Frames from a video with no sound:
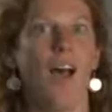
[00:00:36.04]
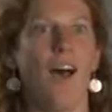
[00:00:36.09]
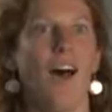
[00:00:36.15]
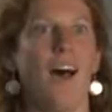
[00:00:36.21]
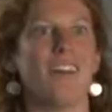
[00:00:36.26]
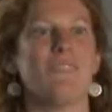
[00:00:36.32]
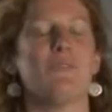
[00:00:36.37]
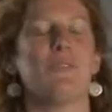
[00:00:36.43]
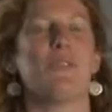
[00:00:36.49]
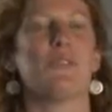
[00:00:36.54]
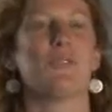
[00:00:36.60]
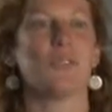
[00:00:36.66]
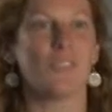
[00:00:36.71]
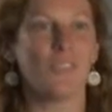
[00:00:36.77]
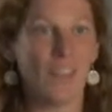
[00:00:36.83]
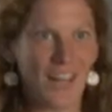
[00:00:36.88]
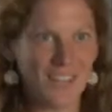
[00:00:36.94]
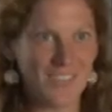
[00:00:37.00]
I've been through
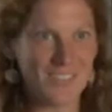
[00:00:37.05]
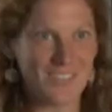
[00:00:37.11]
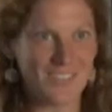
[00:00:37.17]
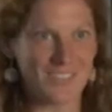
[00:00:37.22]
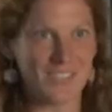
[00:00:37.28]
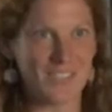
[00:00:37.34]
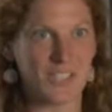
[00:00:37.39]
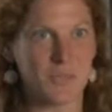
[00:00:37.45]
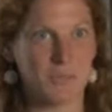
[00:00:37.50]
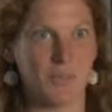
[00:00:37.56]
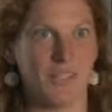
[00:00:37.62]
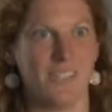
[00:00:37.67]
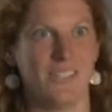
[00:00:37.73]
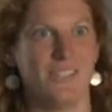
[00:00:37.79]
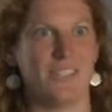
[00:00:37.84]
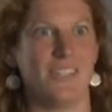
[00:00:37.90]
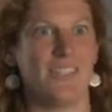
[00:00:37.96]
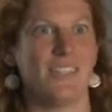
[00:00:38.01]
a lot of different
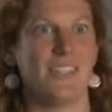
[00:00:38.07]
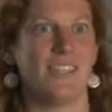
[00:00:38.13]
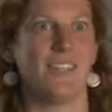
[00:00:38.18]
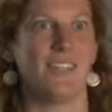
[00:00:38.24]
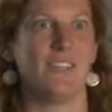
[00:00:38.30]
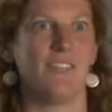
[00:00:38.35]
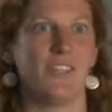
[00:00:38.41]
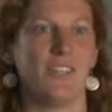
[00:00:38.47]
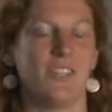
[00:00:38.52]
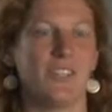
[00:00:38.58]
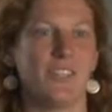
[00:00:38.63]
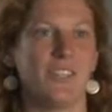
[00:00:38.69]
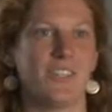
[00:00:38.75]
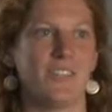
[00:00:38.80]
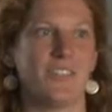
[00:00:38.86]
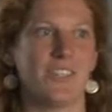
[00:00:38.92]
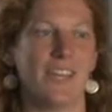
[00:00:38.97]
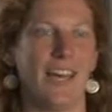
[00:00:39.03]
experiences in the
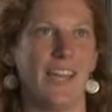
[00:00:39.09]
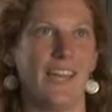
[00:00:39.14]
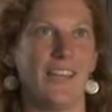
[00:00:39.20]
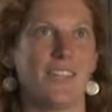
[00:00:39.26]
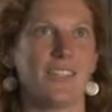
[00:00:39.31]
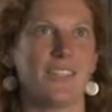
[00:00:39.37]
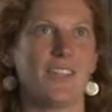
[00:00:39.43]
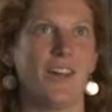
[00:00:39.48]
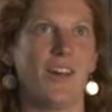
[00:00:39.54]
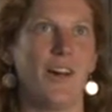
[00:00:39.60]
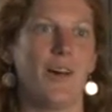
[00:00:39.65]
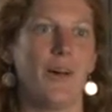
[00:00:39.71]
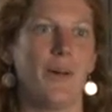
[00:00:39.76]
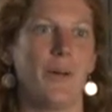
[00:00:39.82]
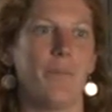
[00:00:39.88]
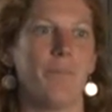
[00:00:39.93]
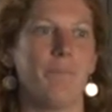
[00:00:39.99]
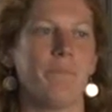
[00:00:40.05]
field of science.
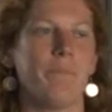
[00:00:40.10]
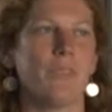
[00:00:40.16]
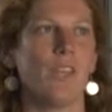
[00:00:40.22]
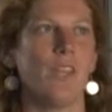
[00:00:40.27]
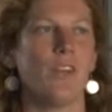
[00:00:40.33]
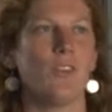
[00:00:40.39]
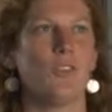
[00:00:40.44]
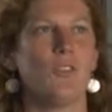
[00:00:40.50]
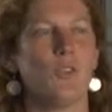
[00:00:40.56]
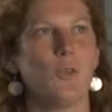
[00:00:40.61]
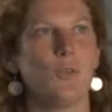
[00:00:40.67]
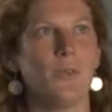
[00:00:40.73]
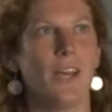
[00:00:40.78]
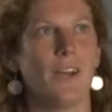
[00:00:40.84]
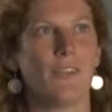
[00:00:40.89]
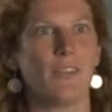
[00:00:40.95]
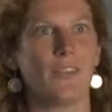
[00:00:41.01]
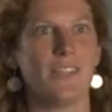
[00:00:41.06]
Two
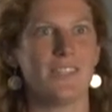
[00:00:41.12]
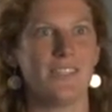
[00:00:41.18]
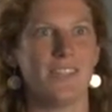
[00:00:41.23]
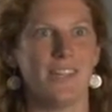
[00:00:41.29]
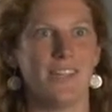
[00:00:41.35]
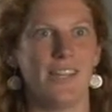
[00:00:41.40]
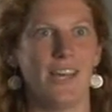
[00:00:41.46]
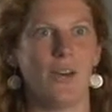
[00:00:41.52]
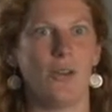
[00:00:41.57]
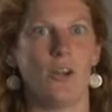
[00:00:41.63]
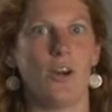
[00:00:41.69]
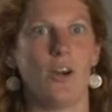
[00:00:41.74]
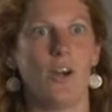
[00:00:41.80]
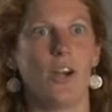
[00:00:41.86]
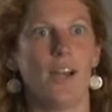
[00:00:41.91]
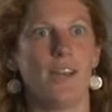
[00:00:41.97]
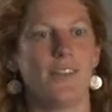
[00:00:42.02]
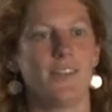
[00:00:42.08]
that really stand out
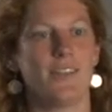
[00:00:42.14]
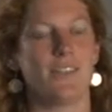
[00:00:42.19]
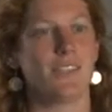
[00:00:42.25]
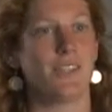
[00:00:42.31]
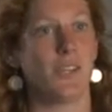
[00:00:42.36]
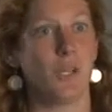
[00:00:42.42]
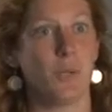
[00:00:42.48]
are I did a study